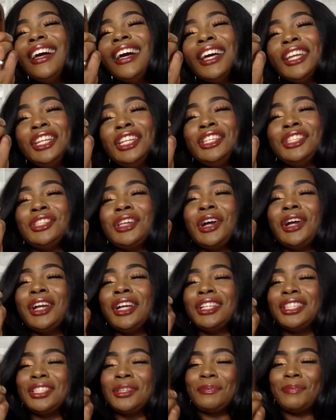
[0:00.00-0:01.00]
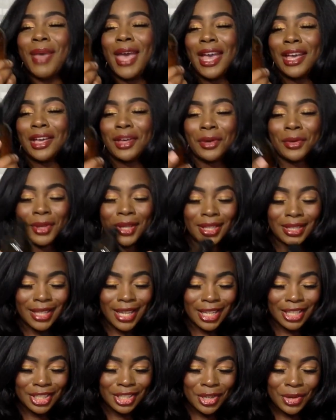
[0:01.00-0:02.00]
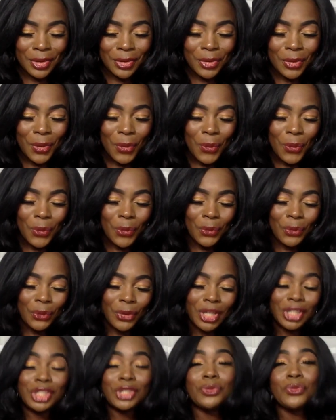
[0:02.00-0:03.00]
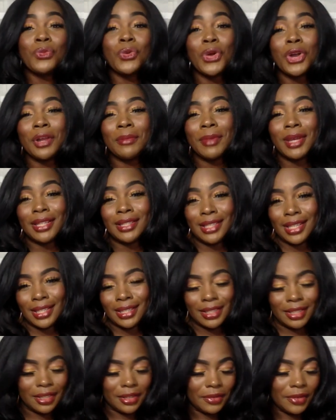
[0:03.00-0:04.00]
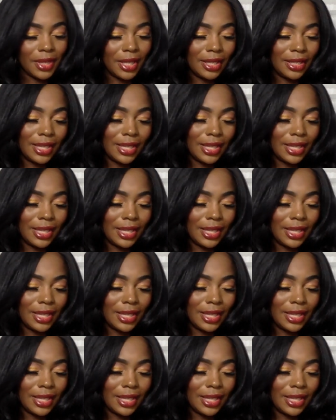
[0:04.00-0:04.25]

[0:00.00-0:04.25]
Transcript: Honey Zara Tobacco Collection, Rich, Warm, Addictive.